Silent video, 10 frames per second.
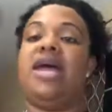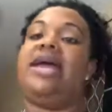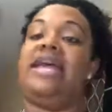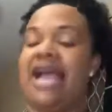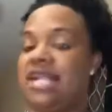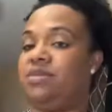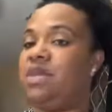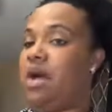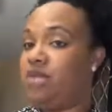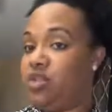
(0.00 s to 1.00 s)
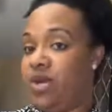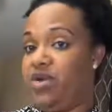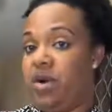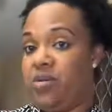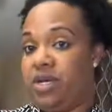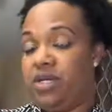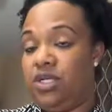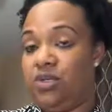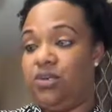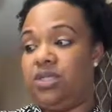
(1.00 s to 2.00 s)
He asked me how much weight do I want to
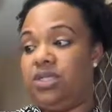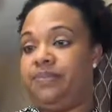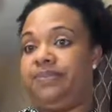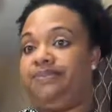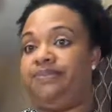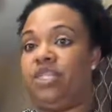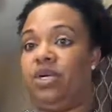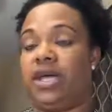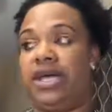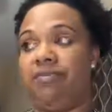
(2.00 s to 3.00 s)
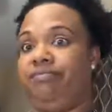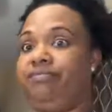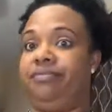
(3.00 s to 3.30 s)
lose. Okay.